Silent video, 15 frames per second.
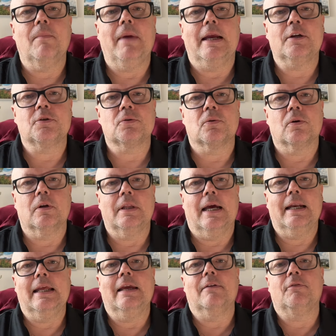to make sure
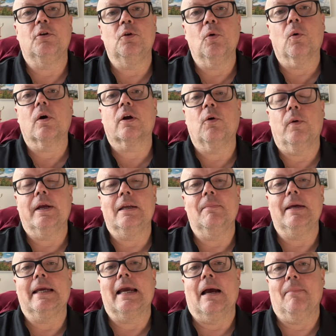that if you're going to
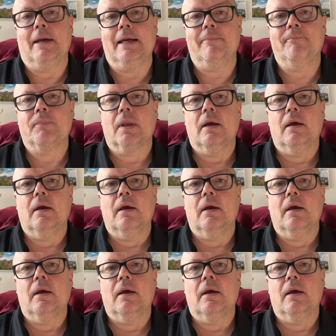be coming